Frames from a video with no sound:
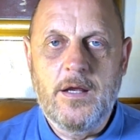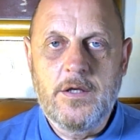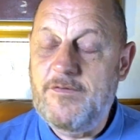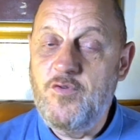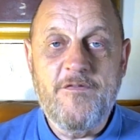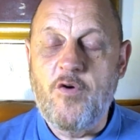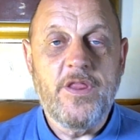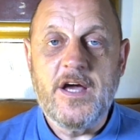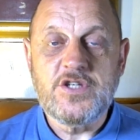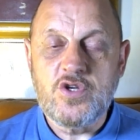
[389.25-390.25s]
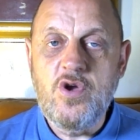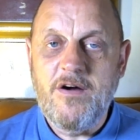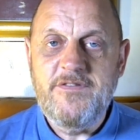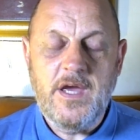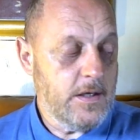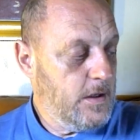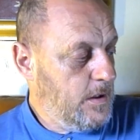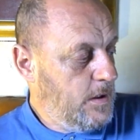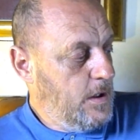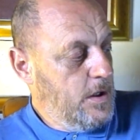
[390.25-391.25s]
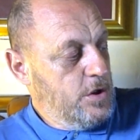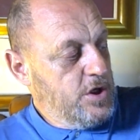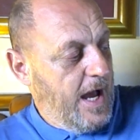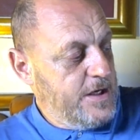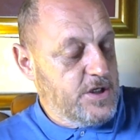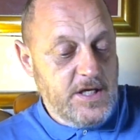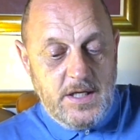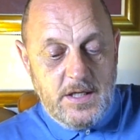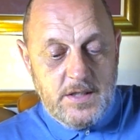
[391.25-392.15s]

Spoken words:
You've not thought this through, have you? You actually